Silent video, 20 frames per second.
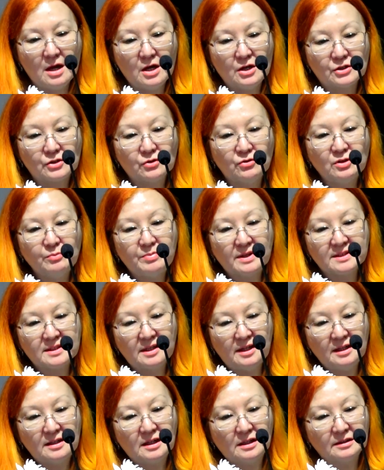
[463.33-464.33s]
So in
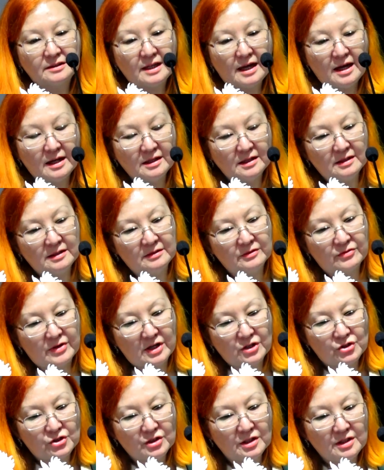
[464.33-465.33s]
Pazarik Altai in
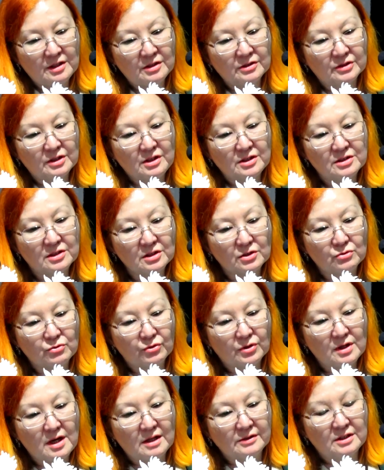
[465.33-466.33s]
Russia, and Issyk
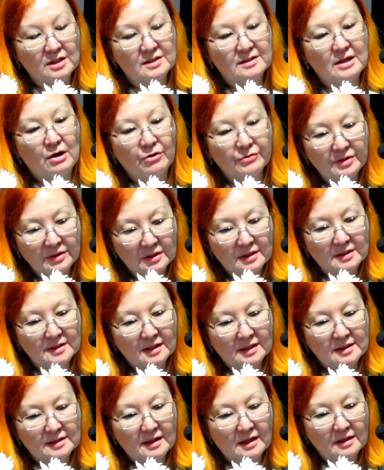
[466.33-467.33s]
Kurgan in southern
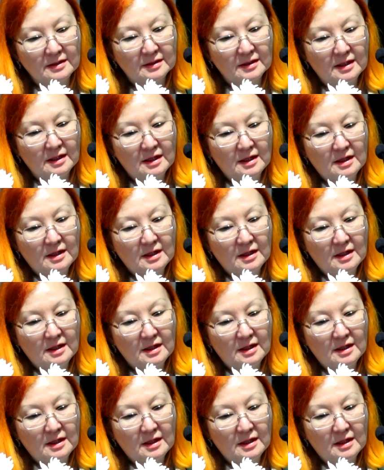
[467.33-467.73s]
Kazakhstan,